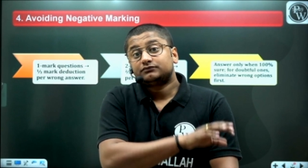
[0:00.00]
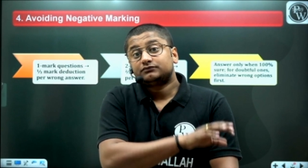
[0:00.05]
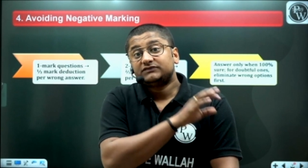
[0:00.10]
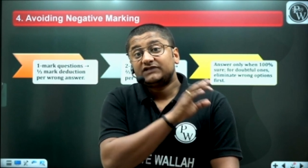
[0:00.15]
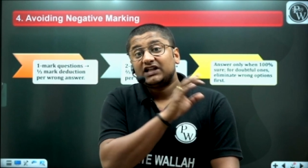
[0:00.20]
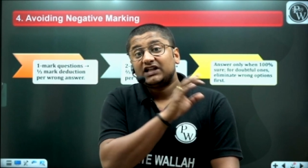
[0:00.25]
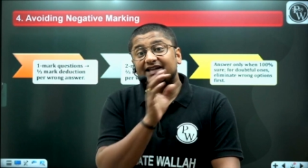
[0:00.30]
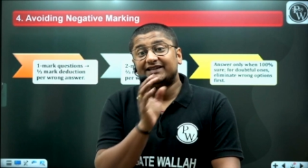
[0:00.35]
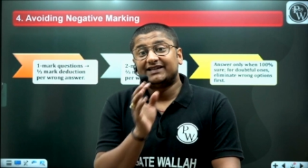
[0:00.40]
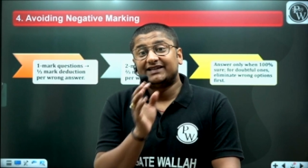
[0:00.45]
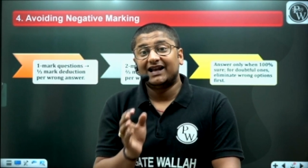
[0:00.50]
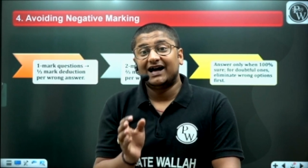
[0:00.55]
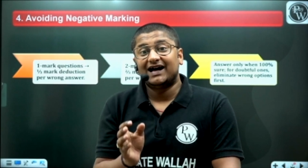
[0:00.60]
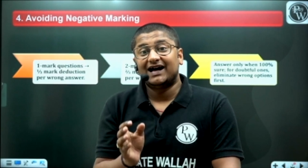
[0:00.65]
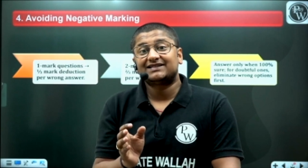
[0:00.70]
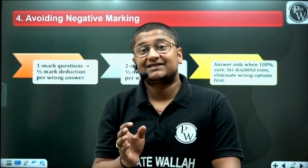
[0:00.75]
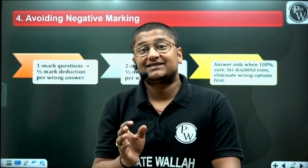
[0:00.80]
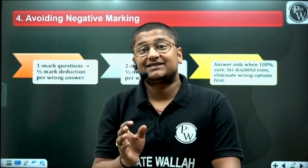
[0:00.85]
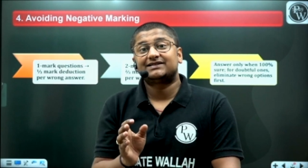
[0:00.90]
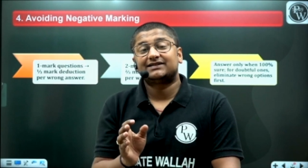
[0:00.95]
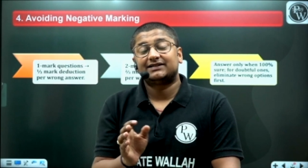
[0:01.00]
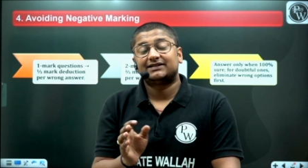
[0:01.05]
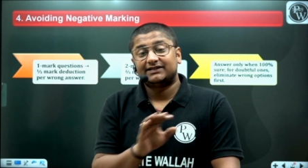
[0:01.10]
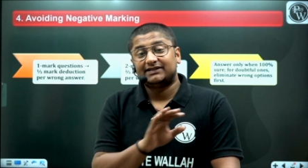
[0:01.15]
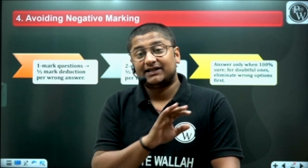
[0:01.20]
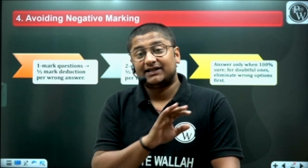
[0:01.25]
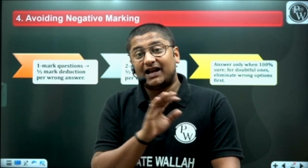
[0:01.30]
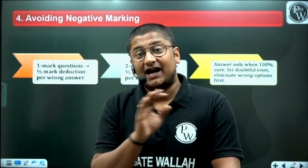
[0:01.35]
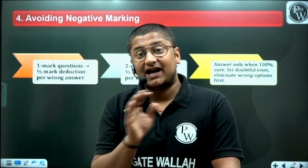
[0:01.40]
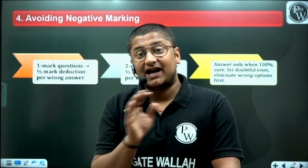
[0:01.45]
in the last in the
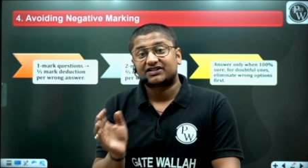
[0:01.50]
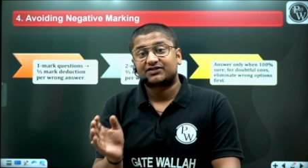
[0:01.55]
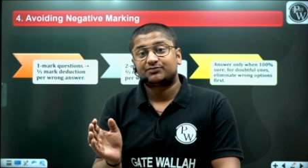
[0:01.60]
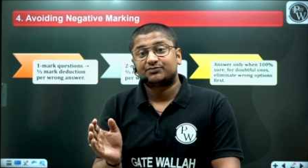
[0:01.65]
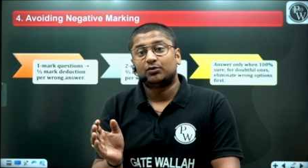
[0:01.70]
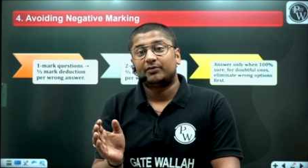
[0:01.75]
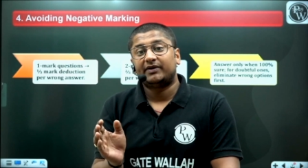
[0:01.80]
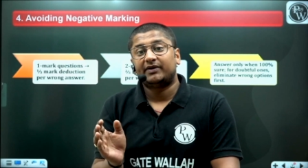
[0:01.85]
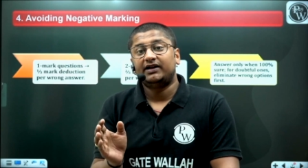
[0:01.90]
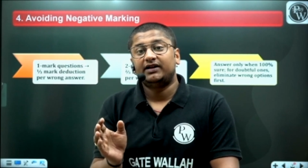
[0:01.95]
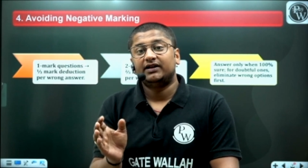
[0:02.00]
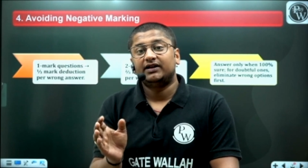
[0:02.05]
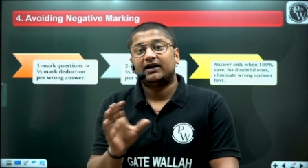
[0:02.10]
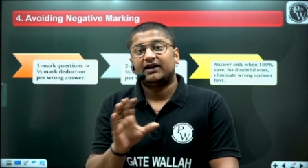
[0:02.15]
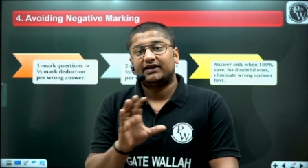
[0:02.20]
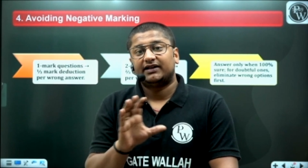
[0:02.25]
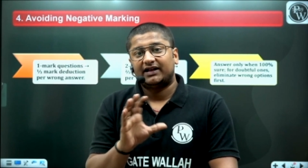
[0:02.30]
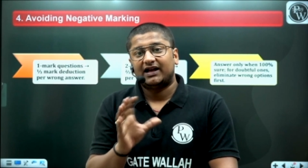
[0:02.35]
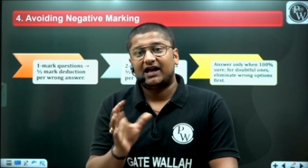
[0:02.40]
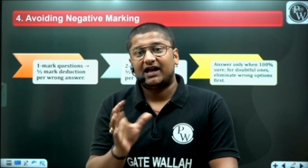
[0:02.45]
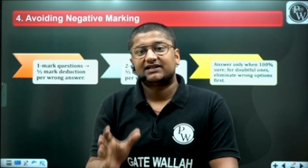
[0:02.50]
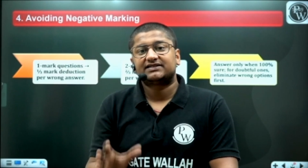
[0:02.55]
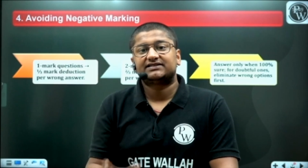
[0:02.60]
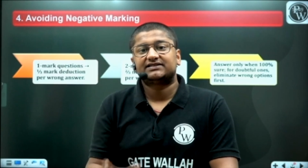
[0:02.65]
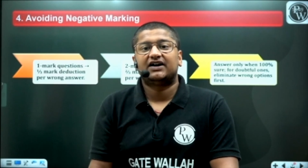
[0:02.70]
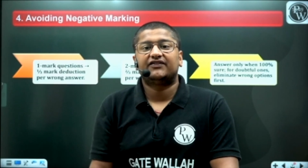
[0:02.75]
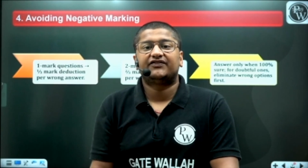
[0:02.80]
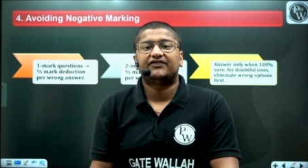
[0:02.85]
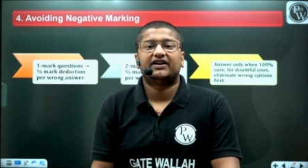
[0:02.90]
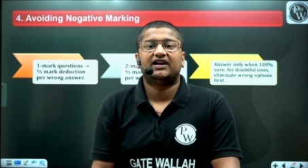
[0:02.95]
last moment the last half
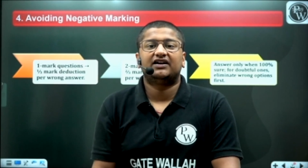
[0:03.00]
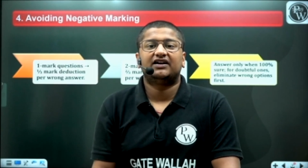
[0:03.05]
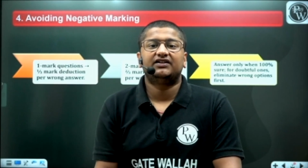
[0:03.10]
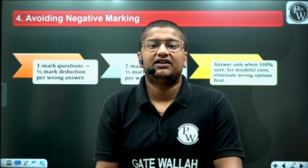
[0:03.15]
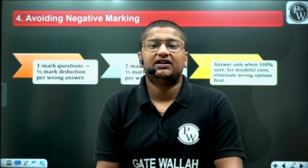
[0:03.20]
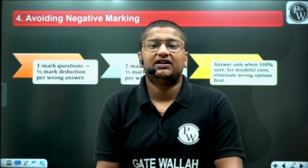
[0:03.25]
an hour